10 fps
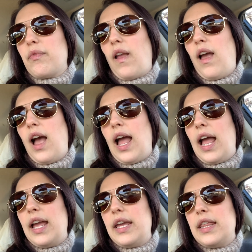
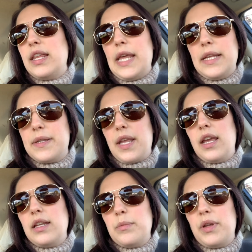I think they
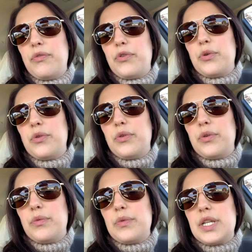scanned me for a
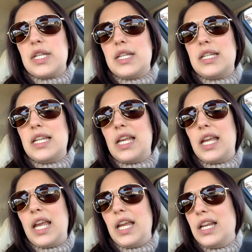
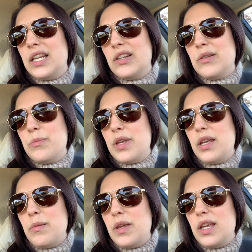retainer,
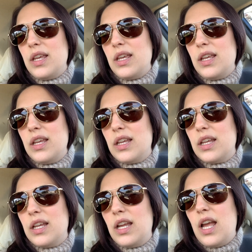maybe.
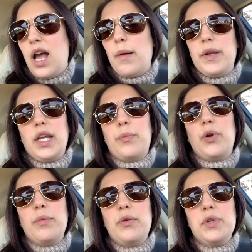I'm gonna get a
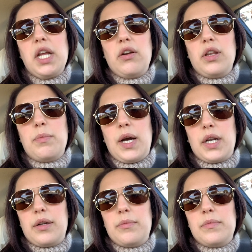permanent retainer on the
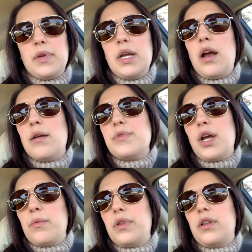bottom. I'm
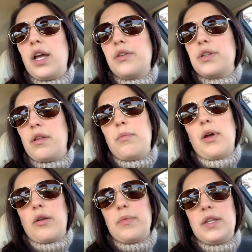done with the liners on the
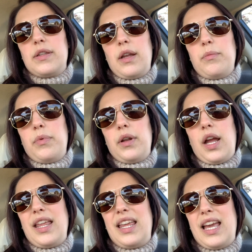bottom, he said, but I
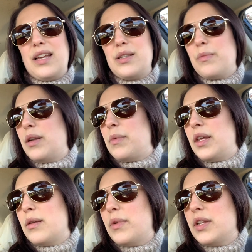guess I'm gonna be in
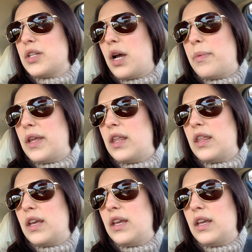them on the top, I
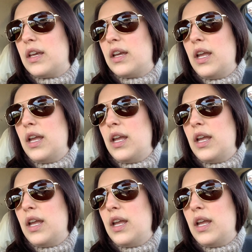think.